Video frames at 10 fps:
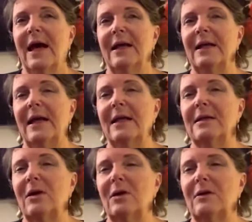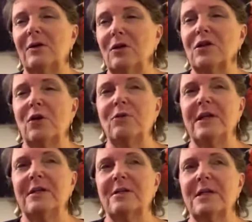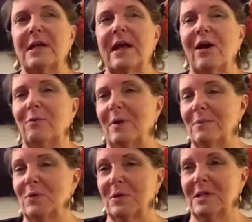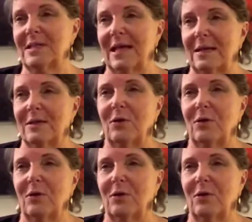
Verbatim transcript: And it not only does it help them to understand